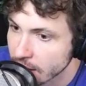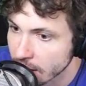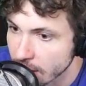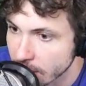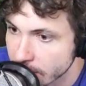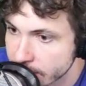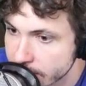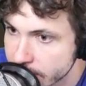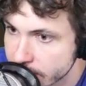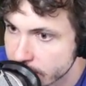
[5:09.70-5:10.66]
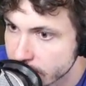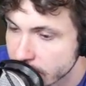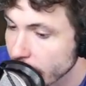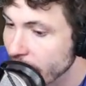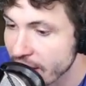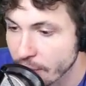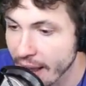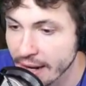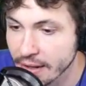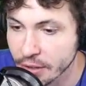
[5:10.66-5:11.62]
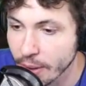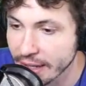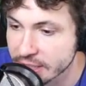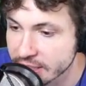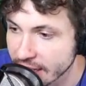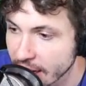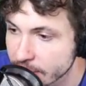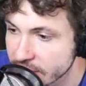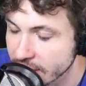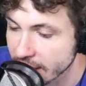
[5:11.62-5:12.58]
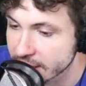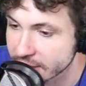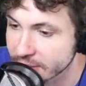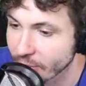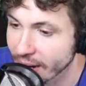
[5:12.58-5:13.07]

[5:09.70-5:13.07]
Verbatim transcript: uh oh. By the way, I don't know what I just did. I'm just I just